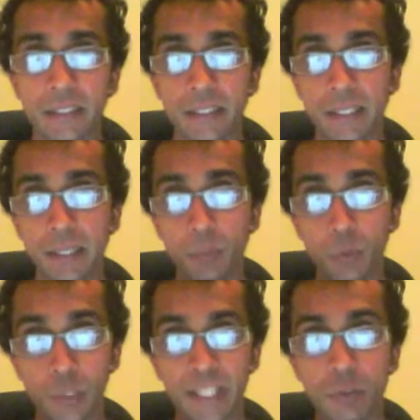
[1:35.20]

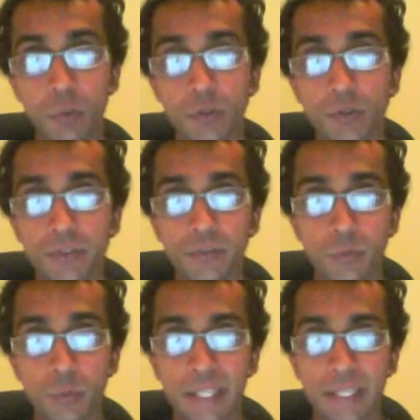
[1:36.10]
employee quadrant,
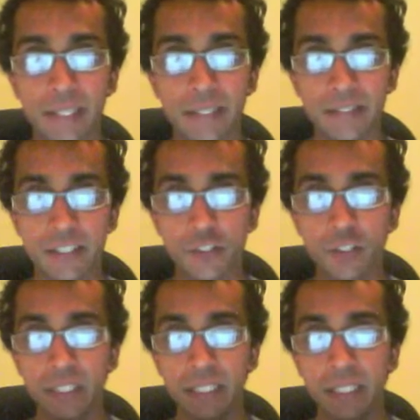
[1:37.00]
where
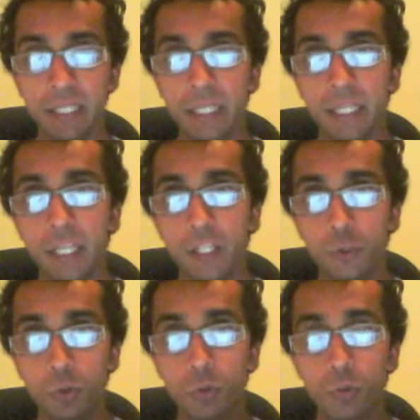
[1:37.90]
essentially
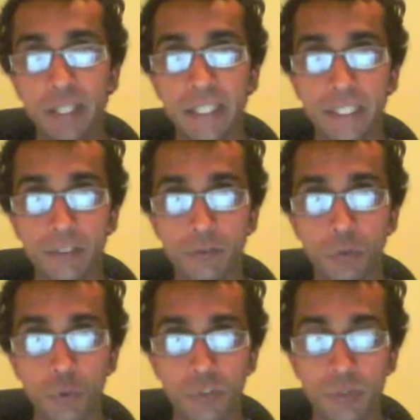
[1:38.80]
you're working
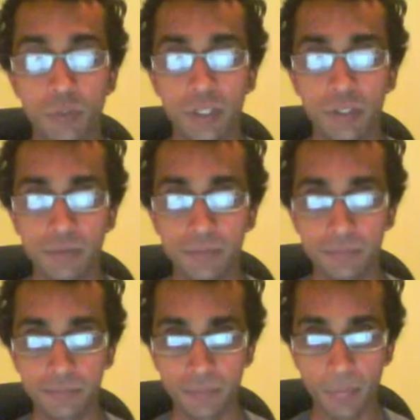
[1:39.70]
for someone.
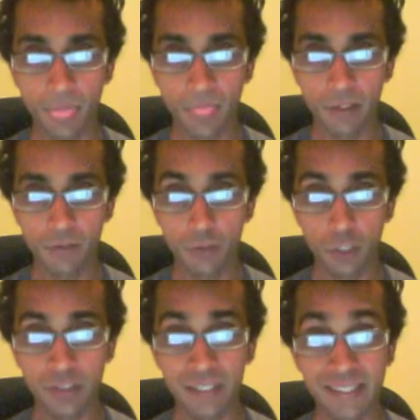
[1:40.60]
You've
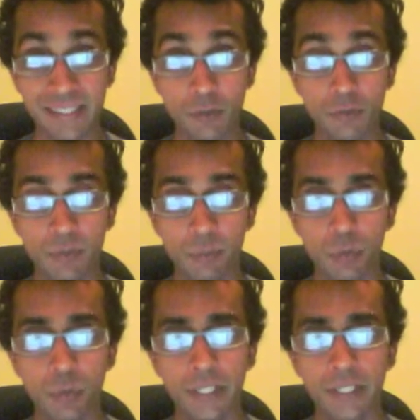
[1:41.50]
got the
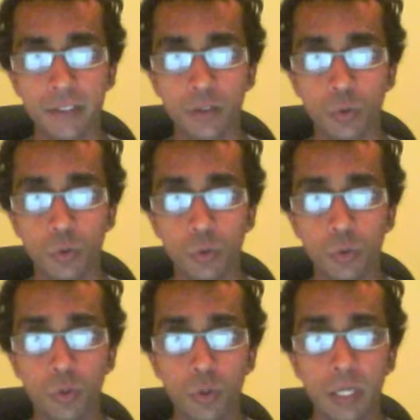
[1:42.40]
self-employed
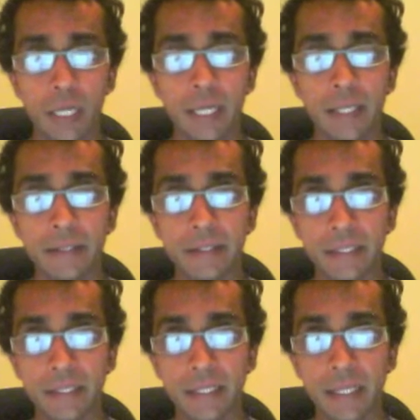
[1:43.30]
or
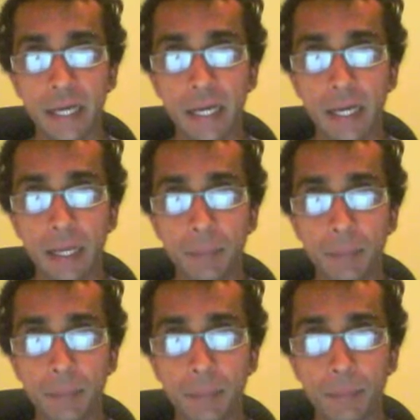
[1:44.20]
the
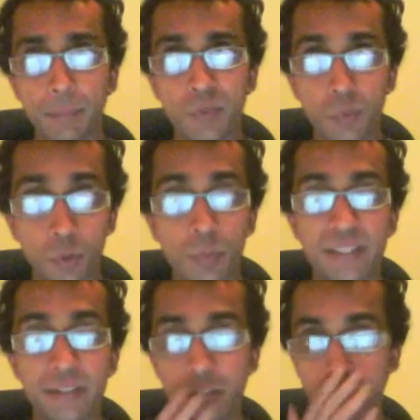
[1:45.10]
small
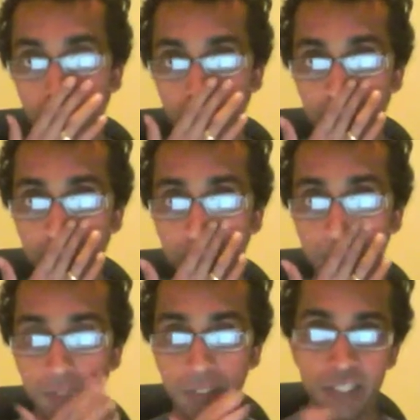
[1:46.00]
business quadrant.
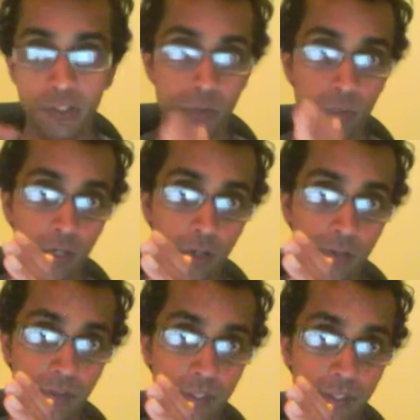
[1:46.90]
So these two are
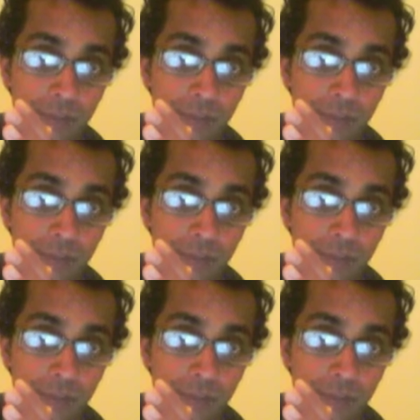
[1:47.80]
on the